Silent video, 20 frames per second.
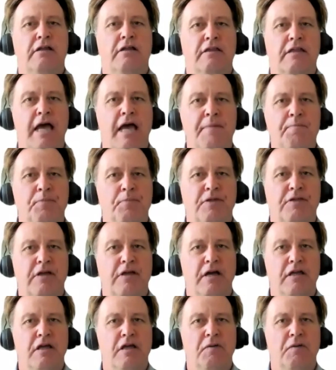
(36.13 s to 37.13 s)
to
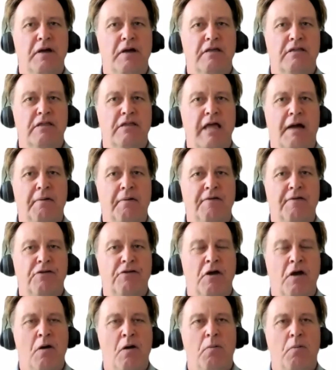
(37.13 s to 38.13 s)
10% US tariffs